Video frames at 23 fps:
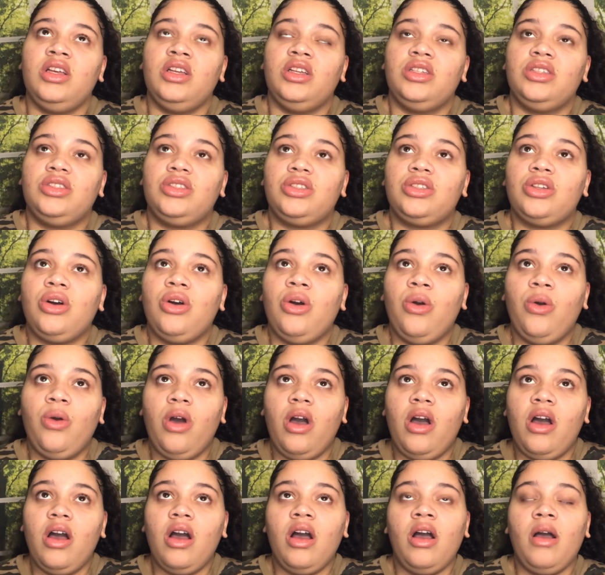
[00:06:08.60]

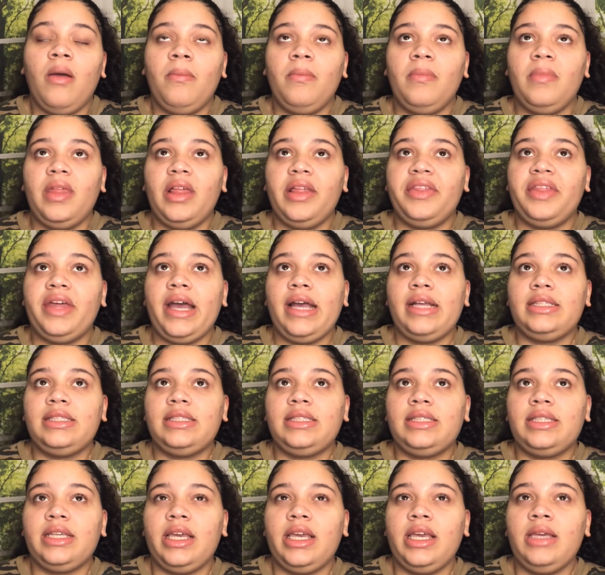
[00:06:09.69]
that
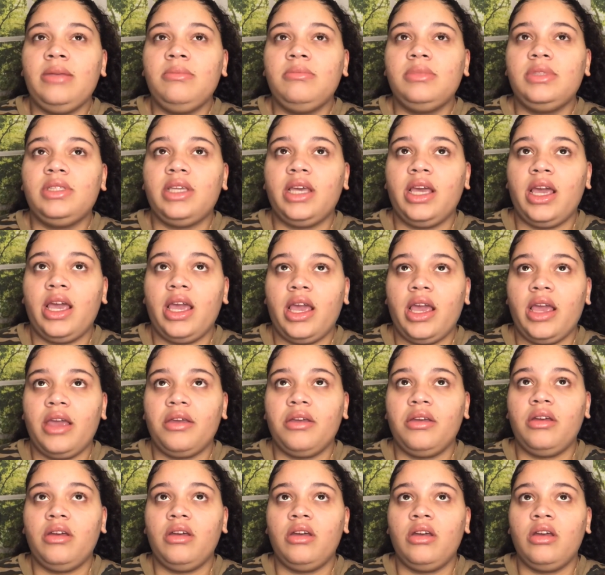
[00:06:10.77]
same
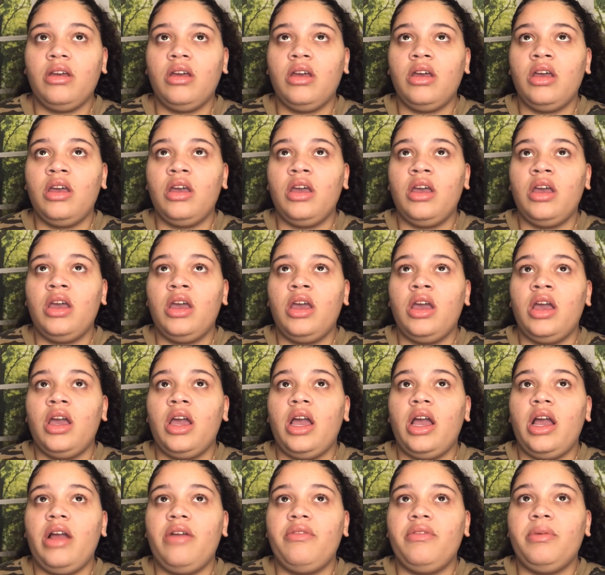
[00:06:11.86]
day
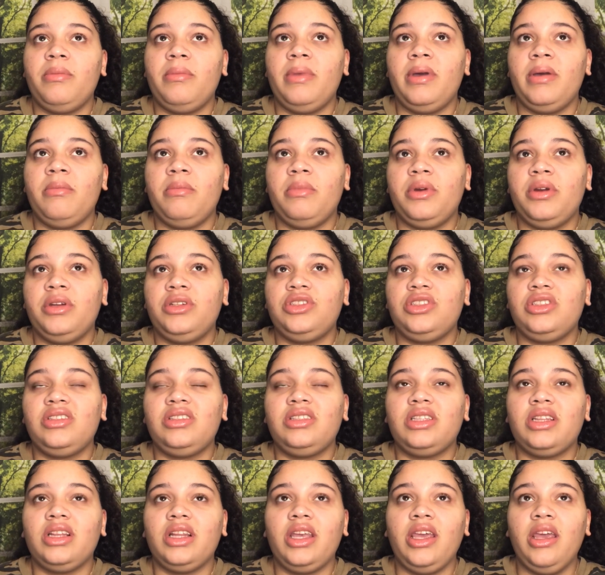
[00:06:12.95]
I remember just
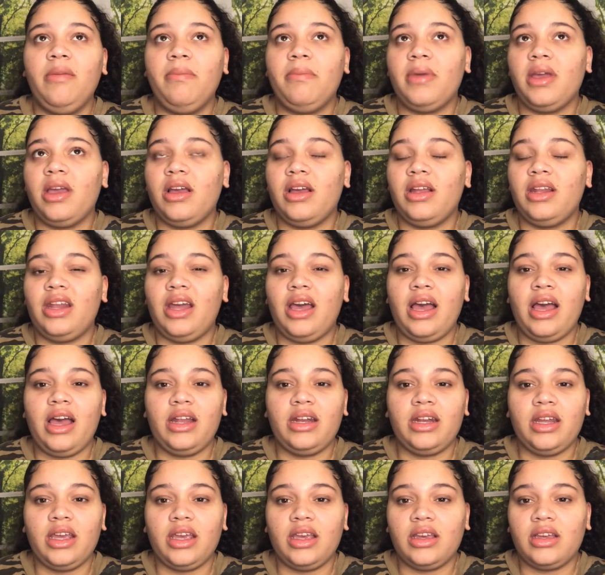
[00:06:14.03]
sleeping a lot.
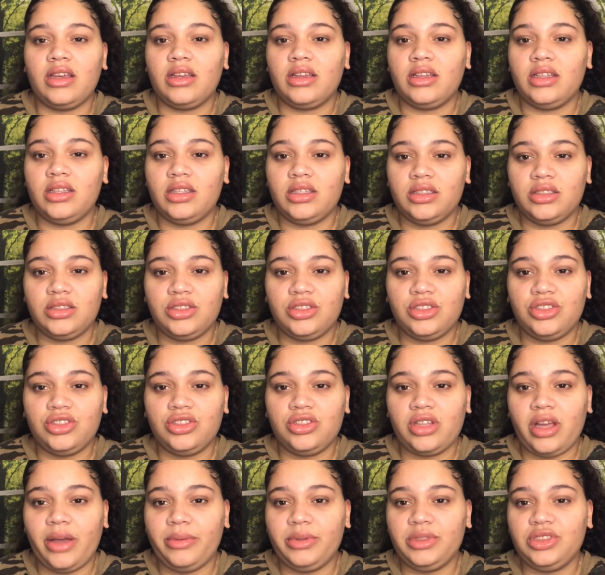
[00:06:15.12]
Like,
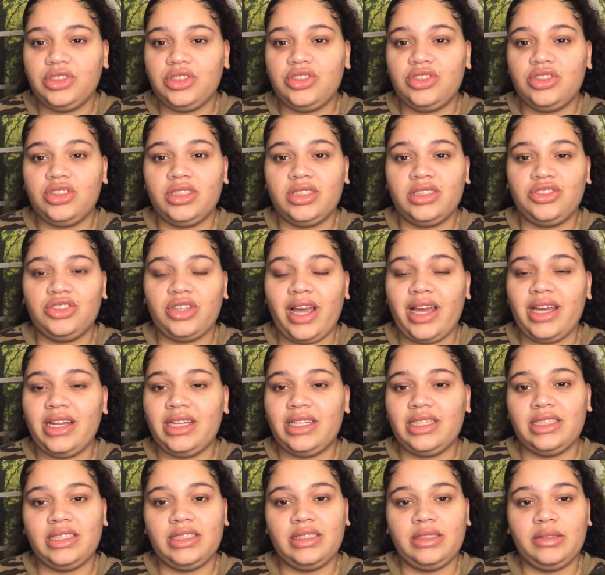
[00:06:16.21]
I was just trying
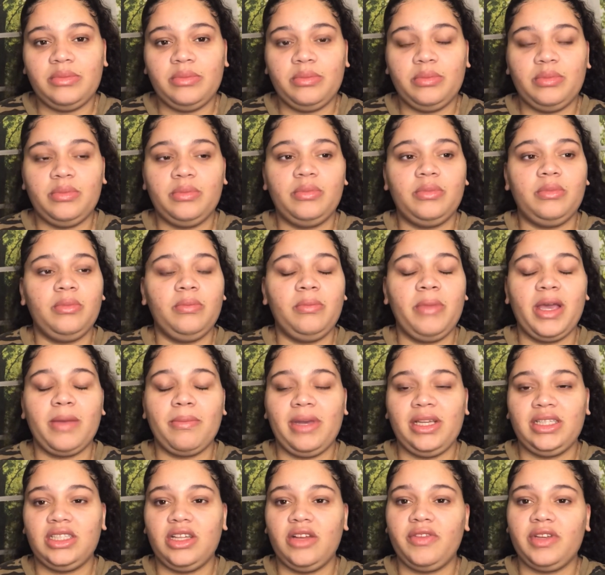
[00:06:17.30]
to make
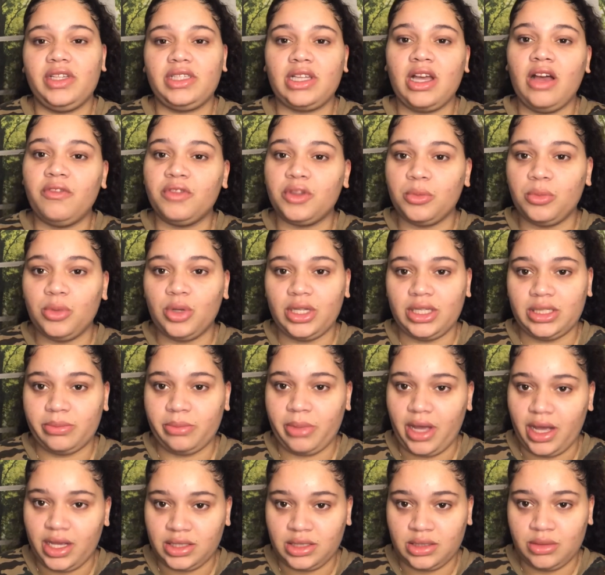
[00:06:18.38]
myself as comfortable as
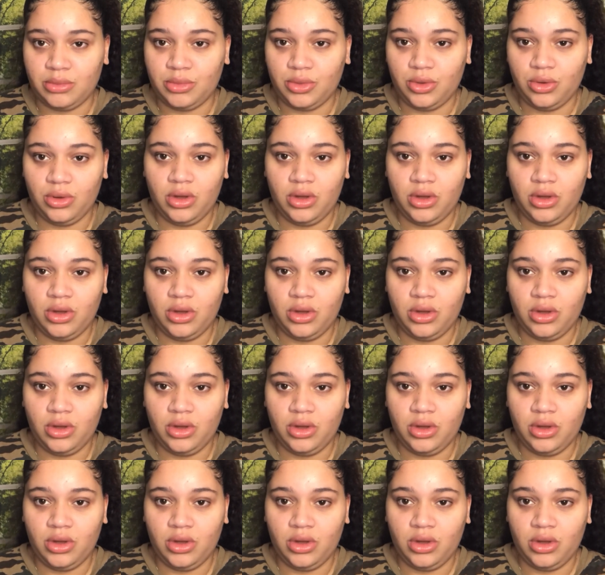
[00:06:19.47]
possible,